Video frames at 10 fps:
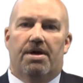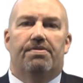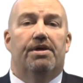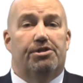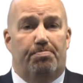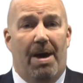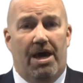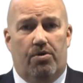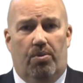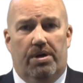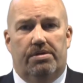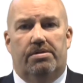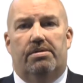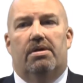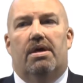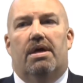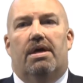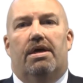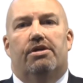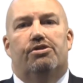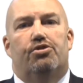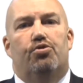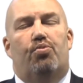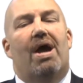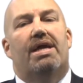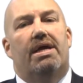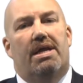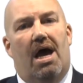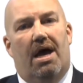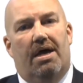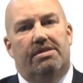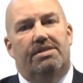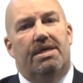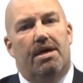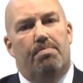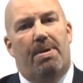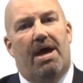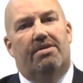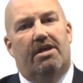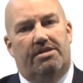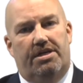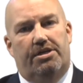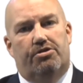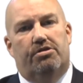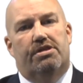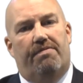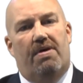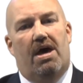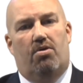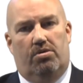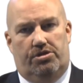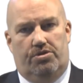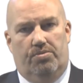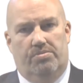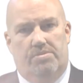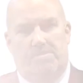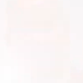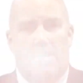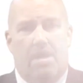This banquet is to recognize the impact that teachers have had on students.